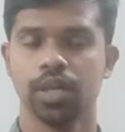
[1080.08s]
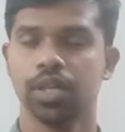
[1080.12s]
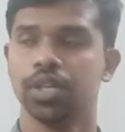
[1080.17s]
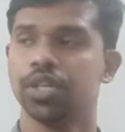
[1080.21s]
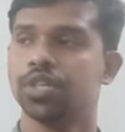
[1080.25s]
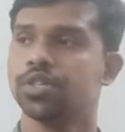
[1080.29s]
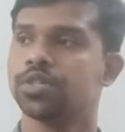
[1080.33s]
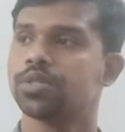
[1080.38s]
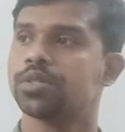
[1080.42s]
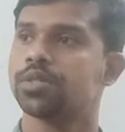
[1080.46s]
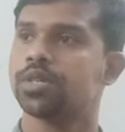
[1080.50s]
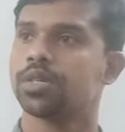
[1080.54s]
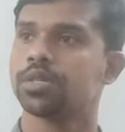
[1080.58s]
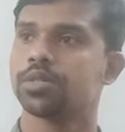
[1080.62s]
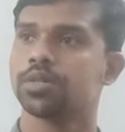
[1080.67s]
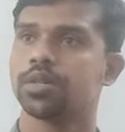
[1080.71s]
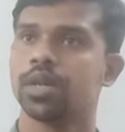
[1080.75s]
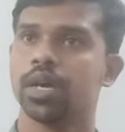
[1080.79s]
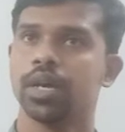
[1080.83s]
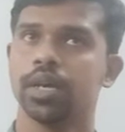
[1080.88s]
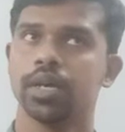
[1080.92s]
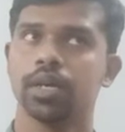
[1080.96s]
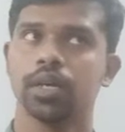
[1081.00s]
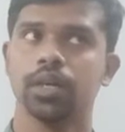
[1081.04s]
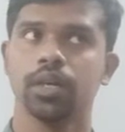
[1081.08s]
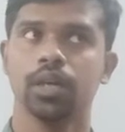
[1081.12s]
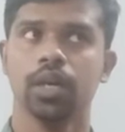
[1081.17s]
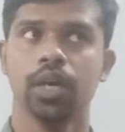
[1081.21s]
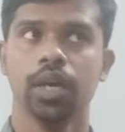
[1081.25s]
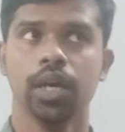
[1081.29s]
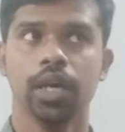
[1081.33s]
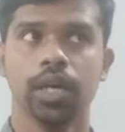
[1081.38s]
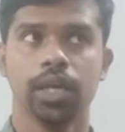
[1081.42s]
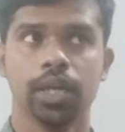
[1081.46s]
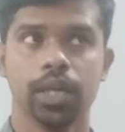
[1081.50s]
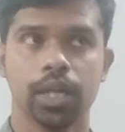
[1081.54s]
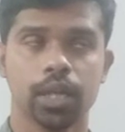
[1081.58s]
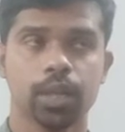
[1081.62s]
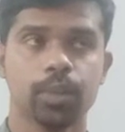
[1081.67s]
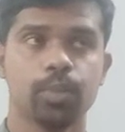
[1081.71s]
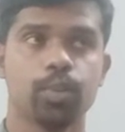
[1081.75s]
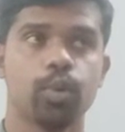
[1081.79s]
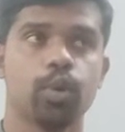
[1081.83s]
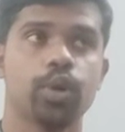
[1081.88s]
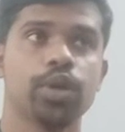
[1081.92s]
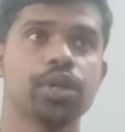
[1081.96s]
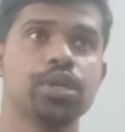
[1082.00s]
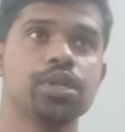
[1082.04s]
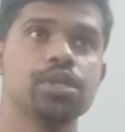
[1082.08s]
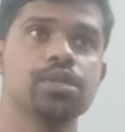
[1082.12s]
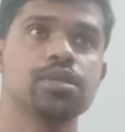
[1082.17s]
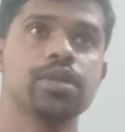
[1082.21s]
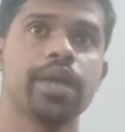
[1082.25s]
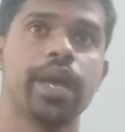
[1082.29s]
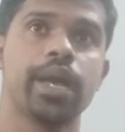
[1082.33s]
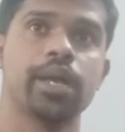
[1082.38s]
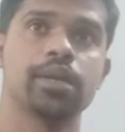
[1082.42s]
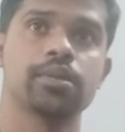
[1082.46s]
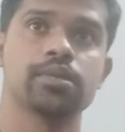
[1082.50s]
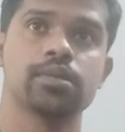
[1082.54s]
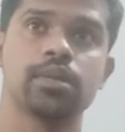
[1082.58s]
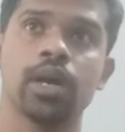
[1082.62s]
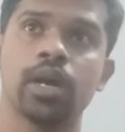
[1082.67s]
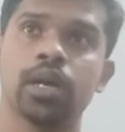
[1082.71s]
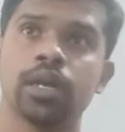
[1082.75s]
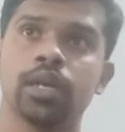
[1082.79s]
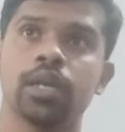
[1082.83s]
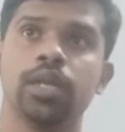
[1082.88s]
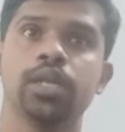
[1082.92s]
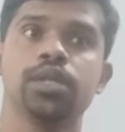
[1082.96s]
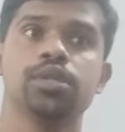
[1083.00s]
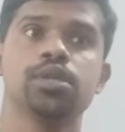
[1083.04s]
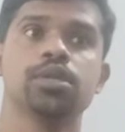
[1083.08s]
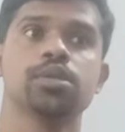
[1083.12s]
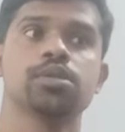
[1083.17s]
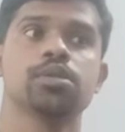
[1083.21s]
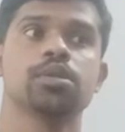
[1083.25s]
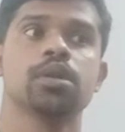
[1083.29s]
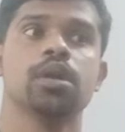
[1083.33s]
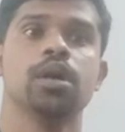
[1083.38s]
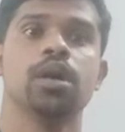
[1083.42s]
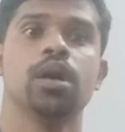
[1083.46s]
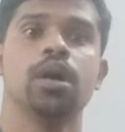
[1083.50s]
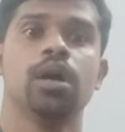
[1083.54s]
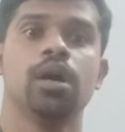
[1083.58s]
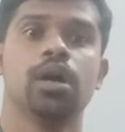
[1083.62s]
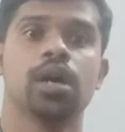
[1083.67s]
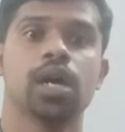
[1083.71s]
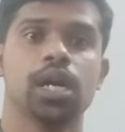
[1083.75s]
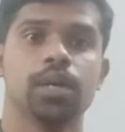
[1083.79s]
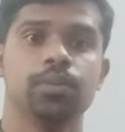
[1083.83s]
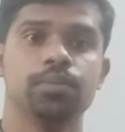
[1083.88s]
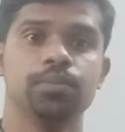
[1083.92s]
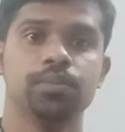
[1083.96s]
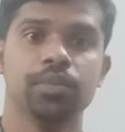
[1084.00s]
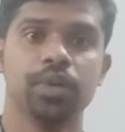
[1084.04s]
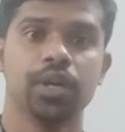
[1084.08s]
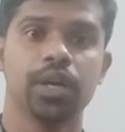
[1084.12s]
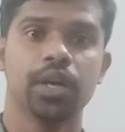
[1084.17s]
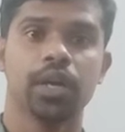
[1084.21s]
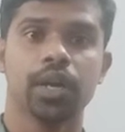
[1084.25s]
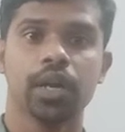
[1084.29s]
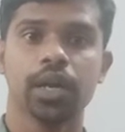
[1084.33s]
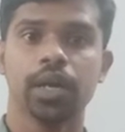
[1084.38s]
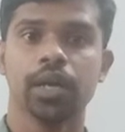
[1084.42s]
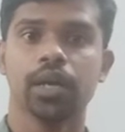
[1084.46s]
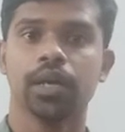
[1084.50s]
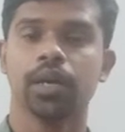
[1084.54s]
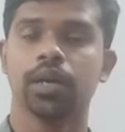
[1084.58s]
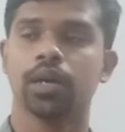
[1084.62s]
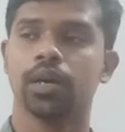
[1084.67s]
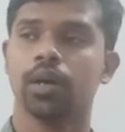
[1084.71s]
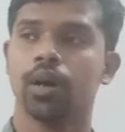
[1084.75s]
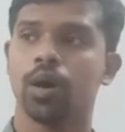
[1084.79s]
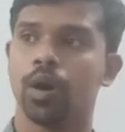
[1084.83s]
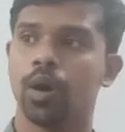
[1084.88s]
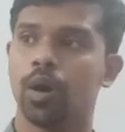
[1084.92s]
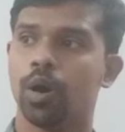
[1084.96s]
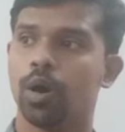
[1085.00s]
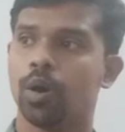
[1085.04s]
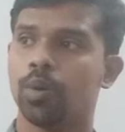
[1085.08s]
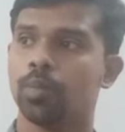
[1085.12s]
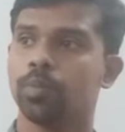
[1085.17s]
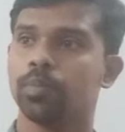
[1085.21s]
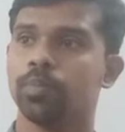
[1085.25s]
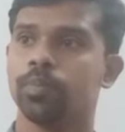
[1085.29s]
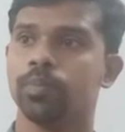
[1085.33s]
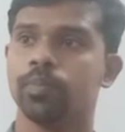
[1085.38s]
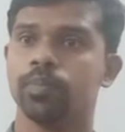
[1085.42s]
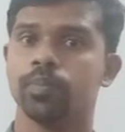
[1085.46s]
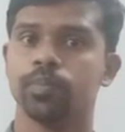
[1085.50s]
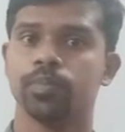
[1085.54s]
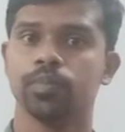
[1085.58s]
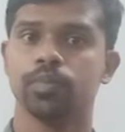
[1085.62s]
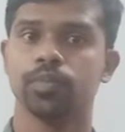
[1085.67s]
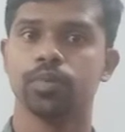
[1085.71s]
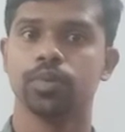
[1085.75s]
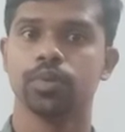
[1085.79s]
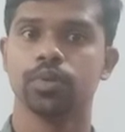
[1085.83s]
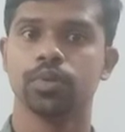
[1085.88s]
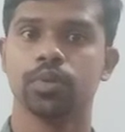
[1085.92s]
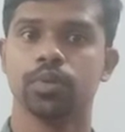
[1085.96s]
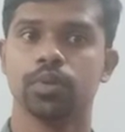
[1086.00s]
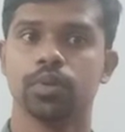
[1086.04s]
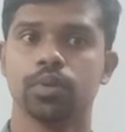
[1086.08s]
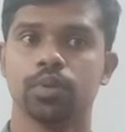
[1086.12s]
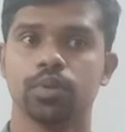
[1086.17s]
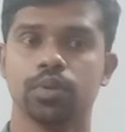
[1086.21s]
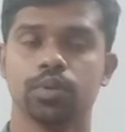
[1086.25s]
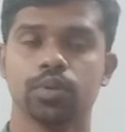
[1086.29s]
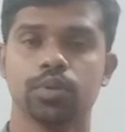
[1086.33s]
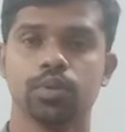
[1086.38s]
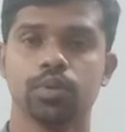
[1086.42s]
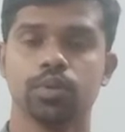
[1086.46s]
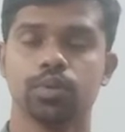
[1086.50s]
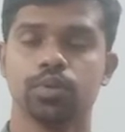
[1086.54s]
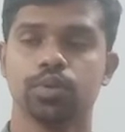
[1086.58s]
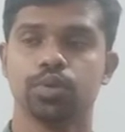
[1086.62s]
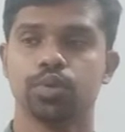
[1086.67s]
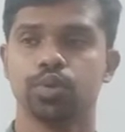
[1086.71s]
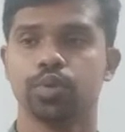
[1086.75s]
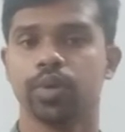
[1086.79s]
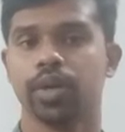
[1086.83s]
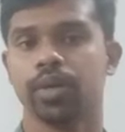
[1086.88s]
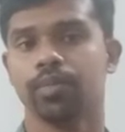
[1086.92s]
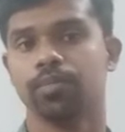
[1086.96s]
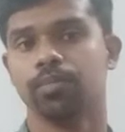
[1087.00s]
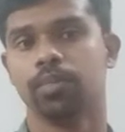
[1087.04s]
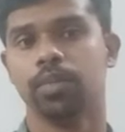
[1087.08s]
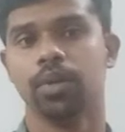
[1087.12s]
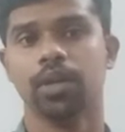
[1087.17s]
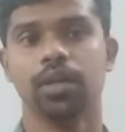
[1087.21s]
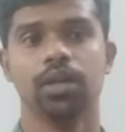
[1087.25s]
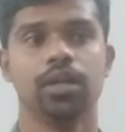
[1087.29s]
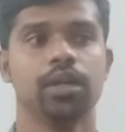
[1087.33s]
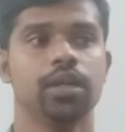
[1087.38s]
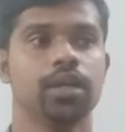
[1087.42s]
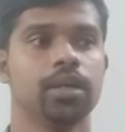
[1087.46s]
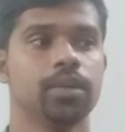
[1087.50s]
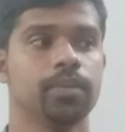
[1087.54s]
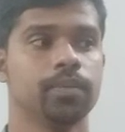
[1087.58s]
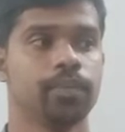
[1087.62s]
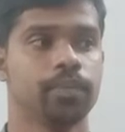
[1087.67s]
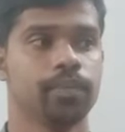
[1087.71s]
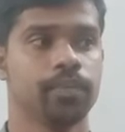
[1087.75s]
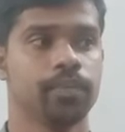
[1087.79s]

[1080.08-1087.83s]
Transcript: It is just like here the poet is exactly just comparing hope to a bird